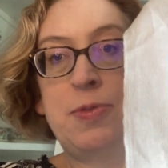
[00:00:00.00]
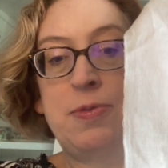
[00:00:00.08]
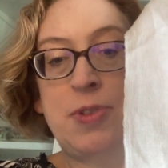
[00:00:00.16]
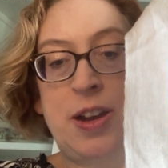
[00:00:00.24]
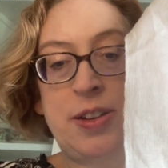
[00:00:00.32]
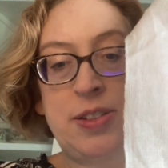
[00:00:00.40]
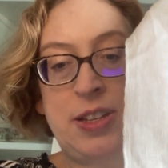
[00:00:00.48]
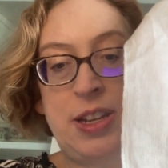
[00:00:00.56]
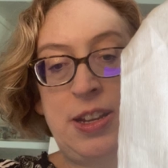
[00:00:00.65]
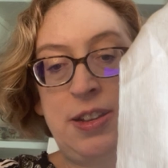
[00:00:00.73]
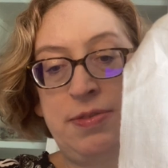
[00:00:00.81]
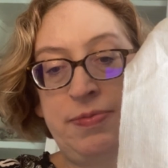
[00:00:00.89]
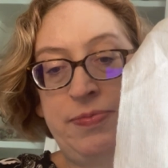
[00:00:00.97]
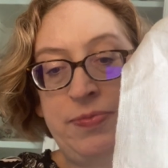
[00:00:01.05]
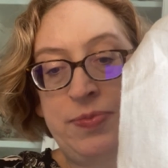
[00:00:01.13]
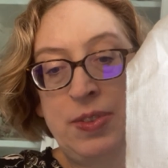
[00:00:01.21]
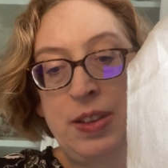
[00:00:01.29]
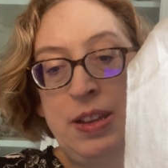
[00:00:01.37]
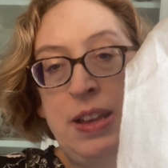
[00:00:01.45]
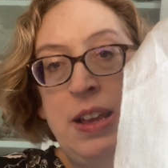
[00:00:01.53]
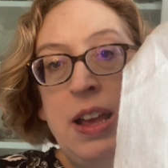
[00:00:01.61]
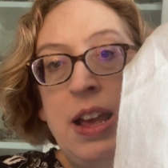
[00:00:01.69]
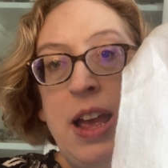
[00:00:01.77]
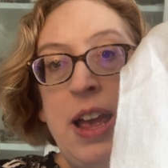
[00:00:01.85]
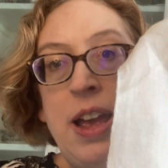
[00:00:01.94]
Roxy.
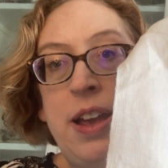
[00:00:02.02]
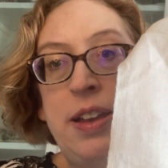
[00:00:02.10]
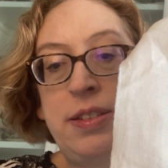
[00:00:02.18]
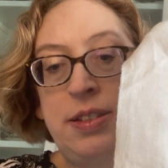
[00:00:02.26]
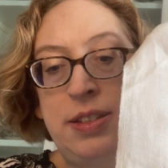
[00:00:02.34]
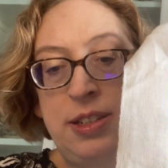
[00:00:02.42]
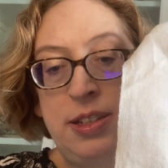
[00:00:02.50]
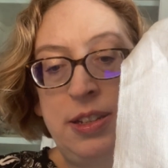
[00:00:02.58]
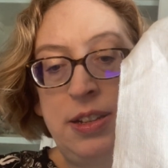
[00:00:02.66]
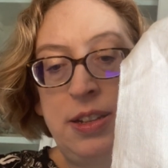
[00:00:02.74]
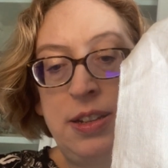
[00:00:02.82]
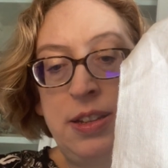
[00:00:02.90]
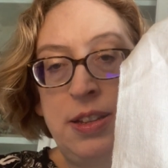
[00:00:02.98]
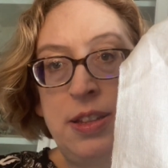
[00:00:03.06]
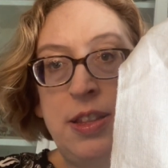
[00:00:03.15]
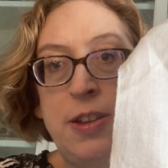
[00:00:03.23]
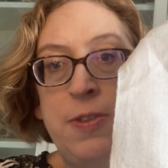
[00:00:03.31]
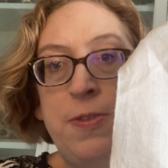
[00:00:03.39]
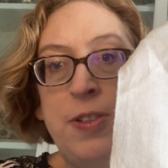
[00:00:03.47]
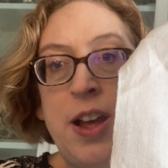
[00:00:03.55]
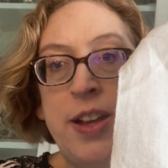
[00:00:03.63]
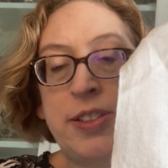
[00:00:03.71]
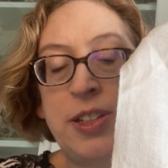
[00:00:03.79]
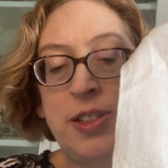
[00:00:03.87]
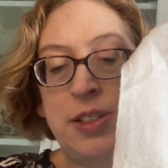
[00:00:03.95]
And the
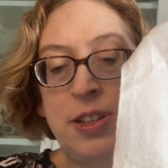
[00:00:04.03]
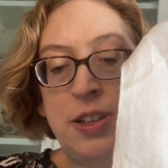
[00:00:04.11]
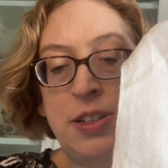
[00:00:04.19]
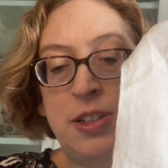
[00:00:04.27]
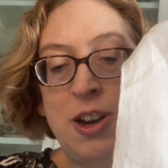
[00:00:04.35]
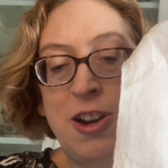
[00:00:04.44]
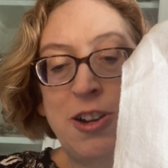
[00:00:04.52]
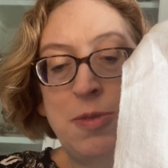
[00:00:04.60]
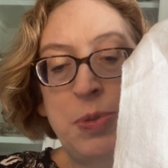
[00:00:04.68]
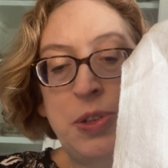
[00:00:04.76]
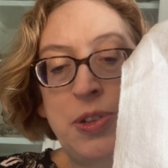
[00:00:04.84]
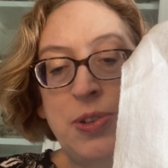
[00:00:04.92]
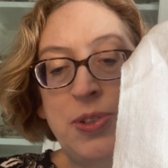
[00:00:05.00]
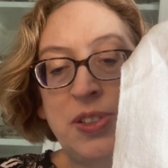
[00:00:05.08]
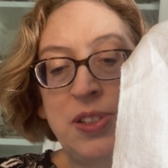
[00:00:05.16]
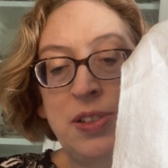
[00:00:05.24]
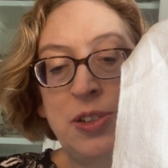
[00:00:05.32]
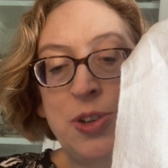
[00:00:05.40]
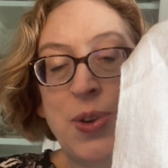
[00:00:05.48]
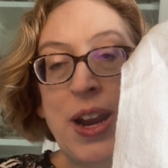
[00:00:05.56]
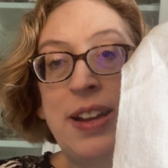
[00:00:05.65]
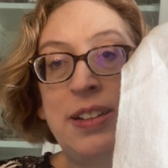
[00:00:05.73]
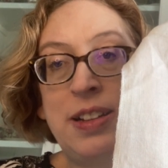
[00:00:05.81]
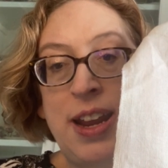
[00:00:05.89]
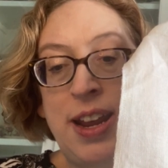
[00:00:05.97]
flosses, the dark blue is
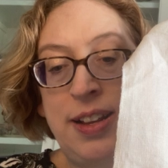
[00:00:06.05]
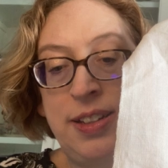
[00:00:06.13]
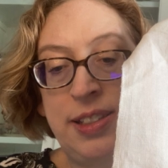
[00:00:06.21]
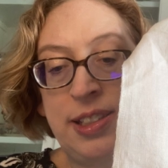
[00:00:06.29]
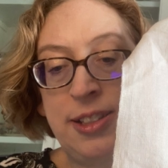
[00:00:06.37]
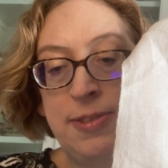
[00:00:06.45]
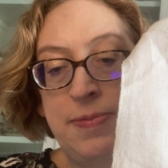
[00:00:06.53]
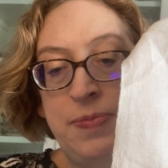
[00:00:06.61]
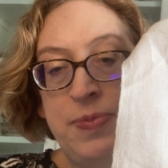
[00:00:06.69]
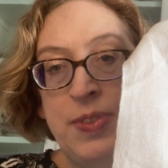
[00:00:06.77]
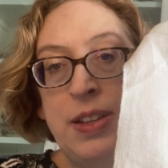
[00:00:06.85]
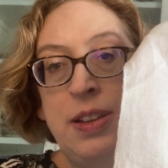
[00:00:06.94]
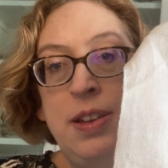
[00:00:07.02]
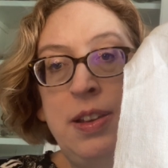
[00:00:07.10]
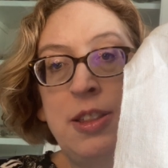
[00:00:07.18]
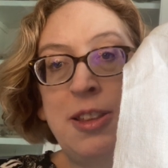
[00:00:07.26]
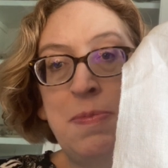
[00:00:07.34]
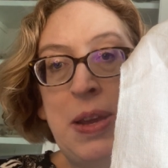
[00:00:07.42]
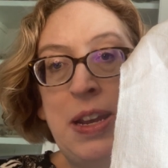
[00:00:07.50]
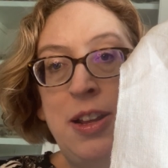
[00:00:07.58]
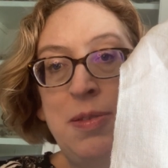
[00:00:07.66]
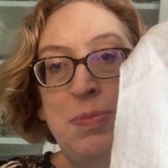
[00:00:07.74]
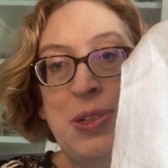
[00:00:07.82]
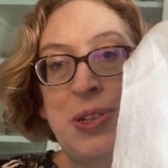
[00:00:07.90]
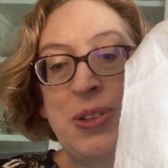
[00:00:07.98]
Great Lakes, the medium
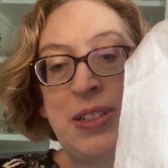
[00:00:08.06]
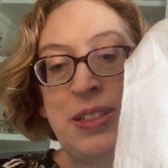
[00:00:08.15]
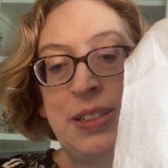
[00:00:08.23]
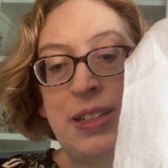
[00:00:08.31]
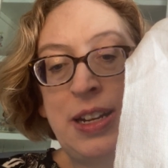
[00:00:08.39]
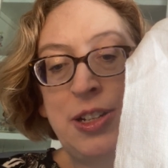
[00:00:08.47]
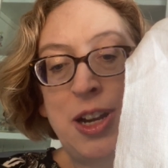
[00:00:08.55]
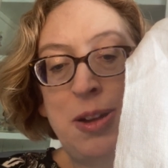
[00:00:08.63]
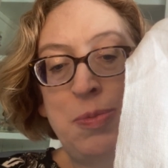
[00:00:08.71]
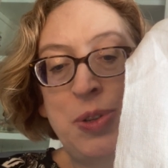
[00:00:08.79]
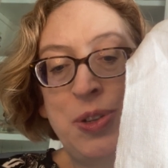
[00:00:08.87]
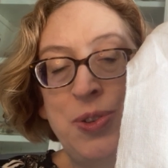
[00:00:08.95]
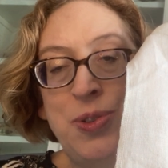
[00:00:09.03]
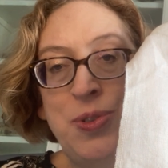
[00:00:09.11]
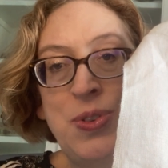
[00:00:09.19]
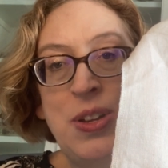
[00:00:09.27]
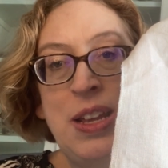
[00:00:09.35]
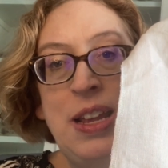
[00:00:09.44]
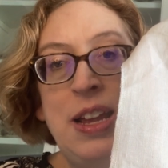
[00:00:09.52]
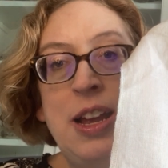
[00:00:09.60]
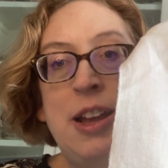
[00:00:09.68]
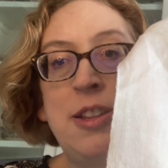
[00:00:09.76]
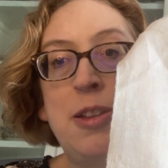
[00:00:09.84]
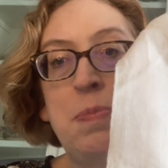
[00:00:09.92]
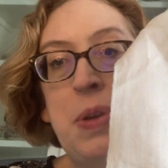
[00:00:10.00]
blue is Deja blue,
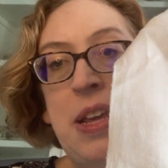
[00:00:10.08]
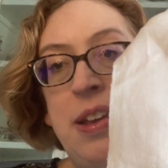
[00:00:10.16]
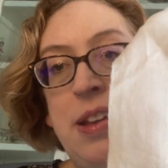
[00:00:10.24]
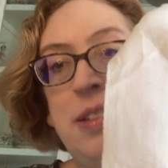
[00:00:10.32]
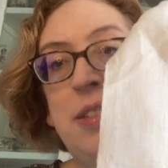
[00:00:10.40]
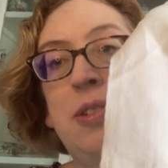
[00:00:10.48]
and the pink is